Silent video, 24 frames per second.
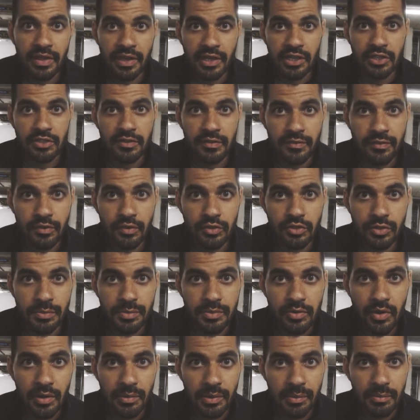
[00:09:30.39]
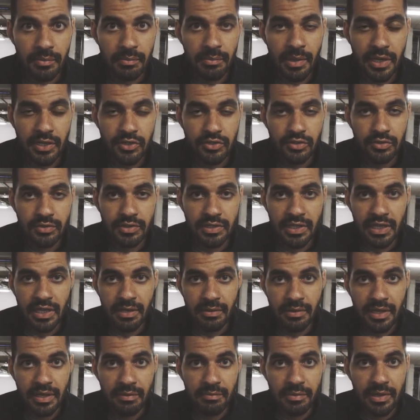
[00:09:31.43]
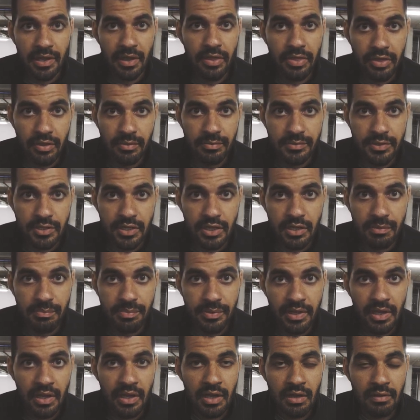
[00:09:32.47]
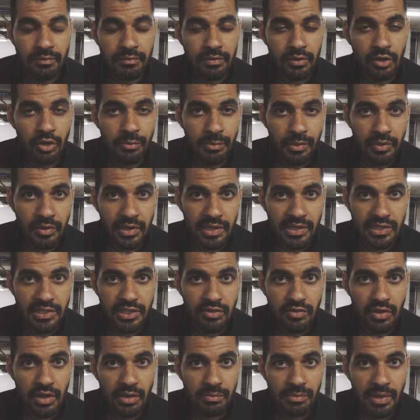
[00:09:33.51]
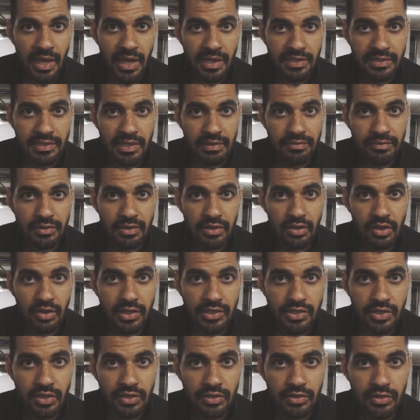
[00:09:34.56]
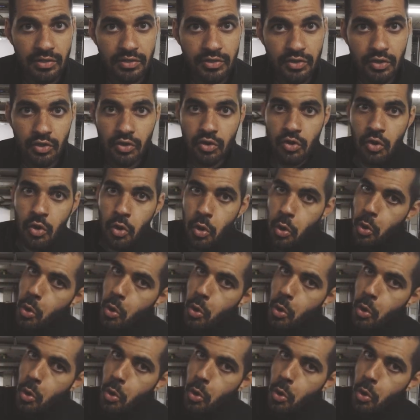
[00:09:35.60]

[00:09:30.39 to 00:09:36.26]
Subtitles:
Thank you for subscribing. Make sure to give me a thumbs up. Follow me on Instagram at @StephanKnight_.